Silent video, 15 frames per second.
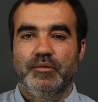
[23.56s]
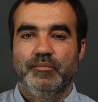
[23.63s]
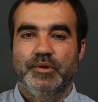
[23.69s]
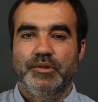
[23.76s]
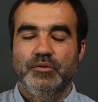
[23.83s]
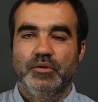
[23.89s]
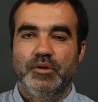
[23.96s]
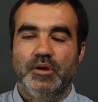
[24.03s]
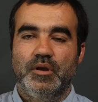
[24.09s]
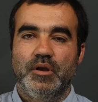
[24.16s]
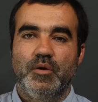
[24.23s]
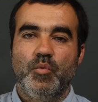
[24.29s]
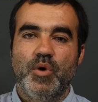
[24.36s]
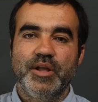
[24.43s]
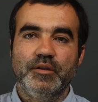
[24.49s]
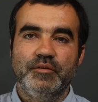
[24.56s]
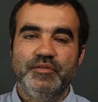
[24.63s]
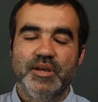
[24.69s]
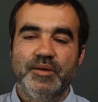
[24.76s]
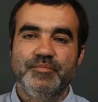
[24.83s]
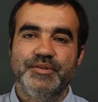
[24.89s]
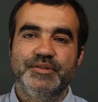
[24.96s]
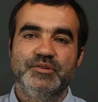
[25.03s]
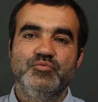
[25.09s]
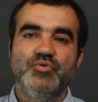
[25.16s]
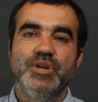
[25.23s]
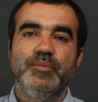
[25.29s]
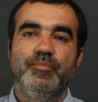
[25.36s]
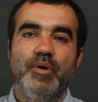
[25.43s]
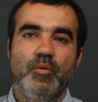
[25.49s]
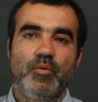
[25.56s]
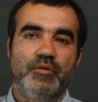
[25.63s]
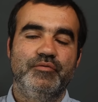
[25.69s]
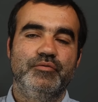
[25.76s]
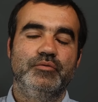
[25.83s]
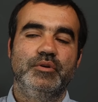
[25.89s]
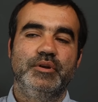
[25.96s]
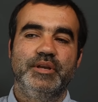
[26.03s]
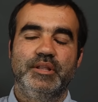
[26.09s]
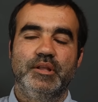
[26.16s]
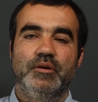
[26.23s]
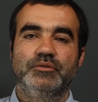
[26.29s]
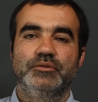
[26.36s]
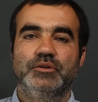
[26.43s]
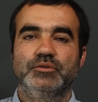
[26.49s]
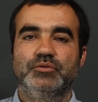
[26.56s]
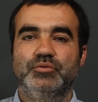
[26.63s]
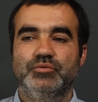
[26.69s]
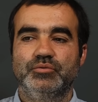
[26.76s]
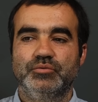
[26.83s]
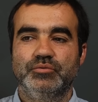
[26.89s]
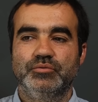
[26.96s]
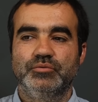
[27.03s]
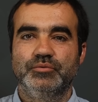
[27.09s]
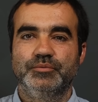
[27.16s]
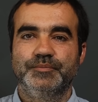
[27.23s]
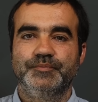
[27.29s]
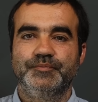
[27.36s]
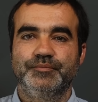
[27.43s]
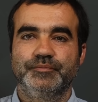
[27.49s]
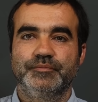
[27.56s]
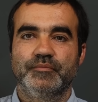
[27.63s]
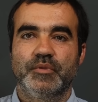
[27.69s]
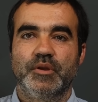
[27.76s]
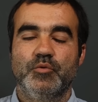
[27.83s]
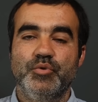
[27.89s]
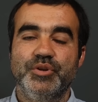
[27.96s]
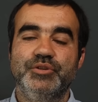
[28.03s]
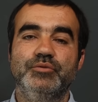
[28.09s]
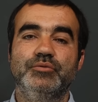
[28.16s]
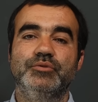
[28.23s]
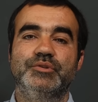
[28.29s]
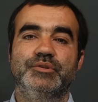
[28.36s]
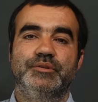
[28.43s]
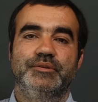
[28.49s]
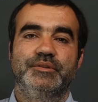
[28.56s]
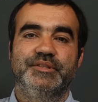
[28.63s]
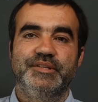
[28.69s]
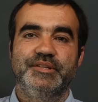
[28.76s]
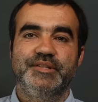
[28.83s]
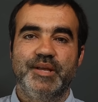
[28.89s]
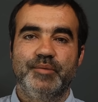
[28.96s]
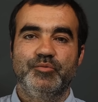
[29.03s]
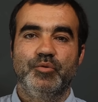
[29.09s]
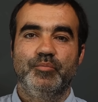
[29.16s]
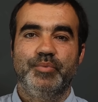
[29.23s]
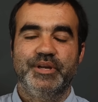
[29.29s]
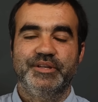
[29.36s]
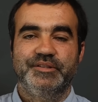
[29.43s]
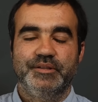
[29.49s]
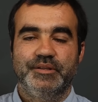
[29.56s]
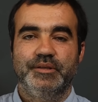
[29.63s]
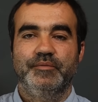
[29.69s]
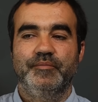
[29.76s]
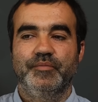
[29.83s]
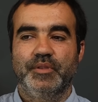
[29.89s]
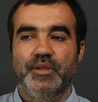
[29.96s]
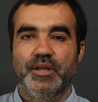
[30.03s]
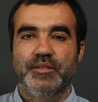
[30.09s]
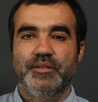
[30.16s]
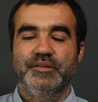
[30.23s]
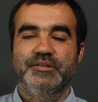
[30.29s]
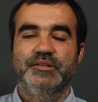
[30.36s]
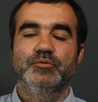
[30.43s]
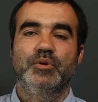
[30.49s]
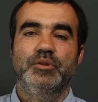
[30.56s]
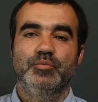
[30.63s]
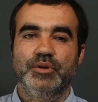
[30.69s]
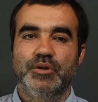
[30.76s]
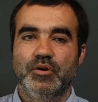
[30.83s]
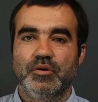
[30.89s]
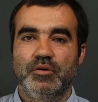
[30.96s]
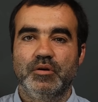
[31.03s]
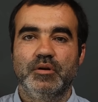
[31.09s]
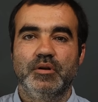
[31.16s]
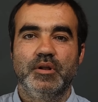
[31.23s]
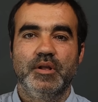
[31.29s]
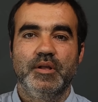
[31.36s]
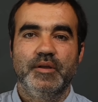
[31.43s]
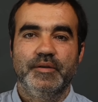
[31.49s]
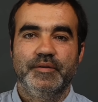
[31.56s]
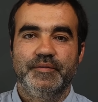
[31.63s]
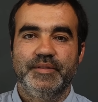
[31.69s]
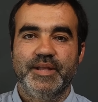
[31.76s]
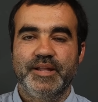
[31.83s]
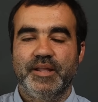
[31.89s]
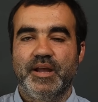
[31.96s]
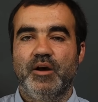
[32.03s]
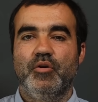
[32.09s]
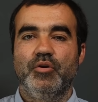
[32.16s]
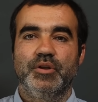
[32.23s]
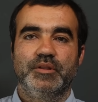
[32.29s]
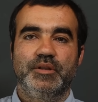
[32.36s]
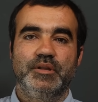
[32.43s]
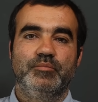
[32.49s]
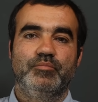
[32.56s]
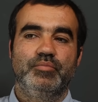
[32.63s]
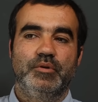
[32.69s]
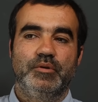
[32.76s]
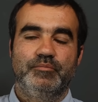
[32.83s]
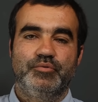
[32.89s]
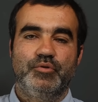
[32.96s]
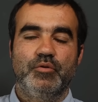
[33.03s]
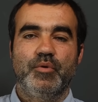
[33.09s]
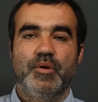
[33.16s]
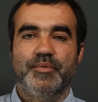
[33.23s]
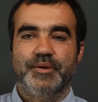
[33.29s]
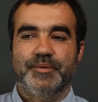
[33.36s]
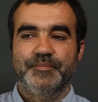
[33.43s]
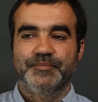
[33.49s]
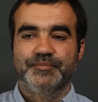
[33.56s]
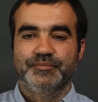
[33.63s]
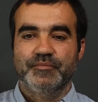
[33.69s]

But uh, one of them is really powerful in order to reduce system complexity. And this is what we call data-oriented programming.